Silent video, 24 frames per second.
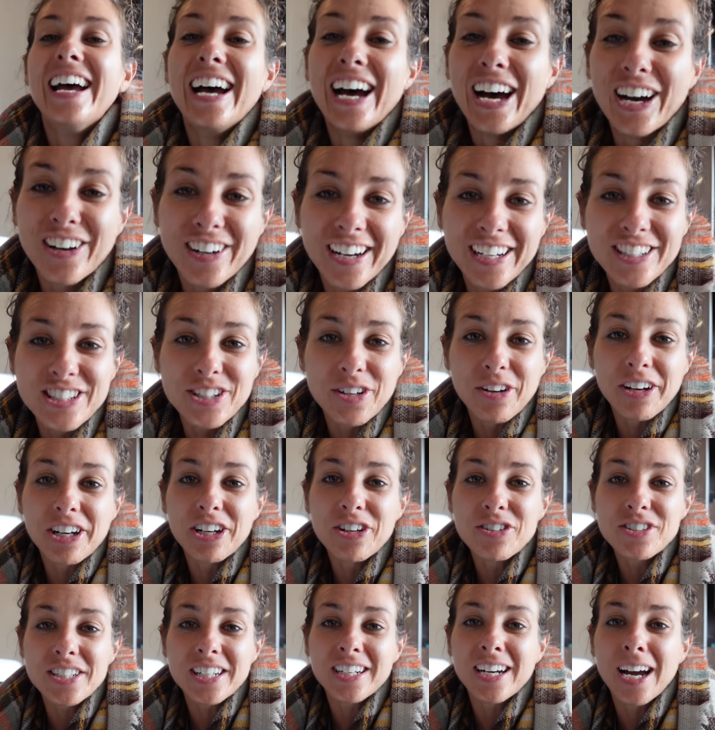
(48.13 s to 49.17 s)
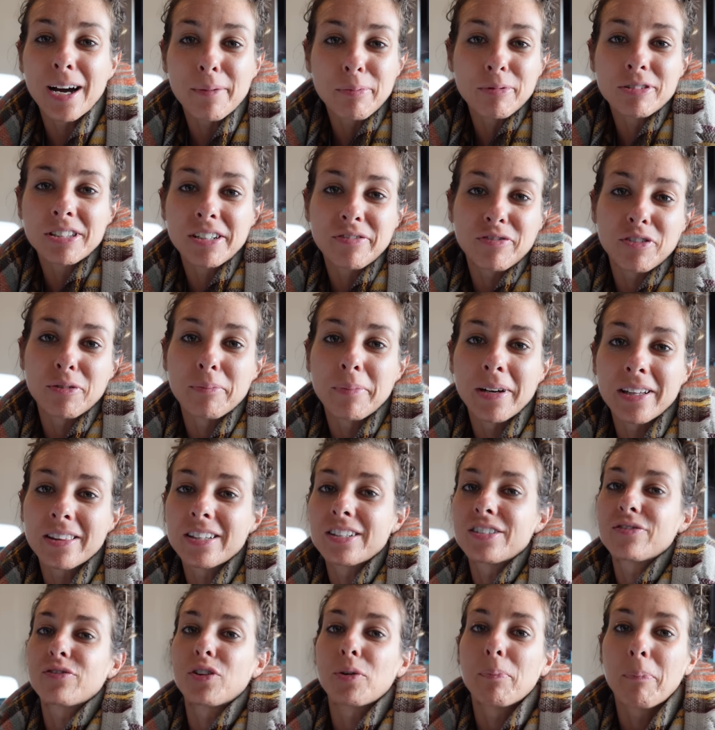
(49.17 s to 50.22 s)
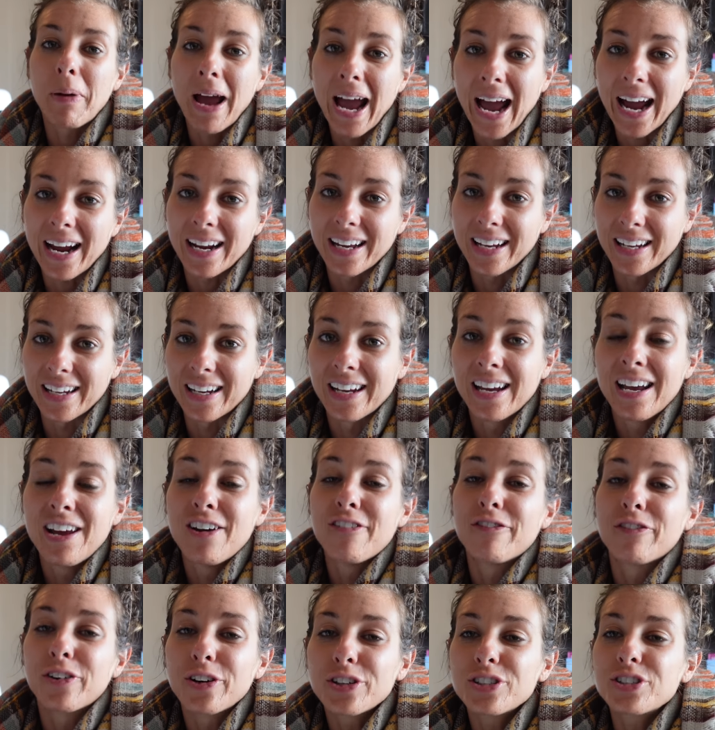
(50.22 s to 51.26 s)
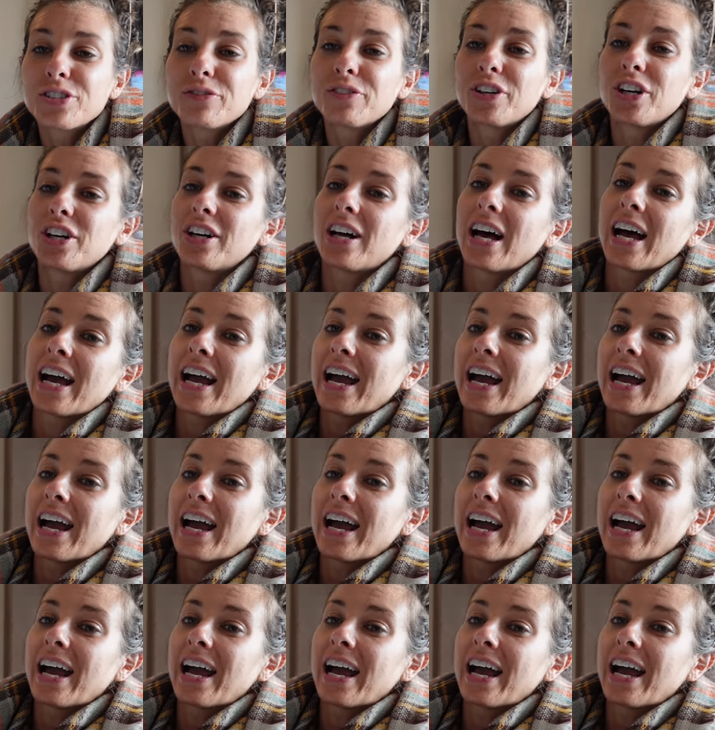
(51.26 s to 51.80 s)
Okay, so I use a couple different methods for packing. First of all, I